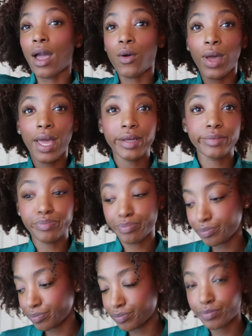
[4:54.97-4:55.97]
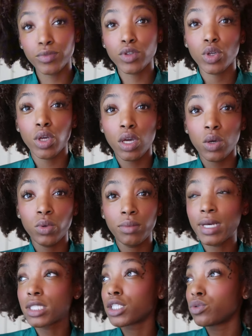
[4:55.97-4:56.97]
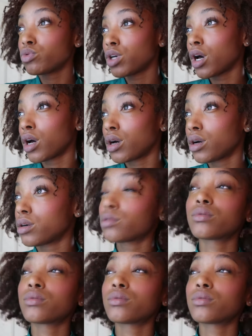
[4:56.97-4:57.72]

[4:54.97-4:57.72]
Okay, we about to go.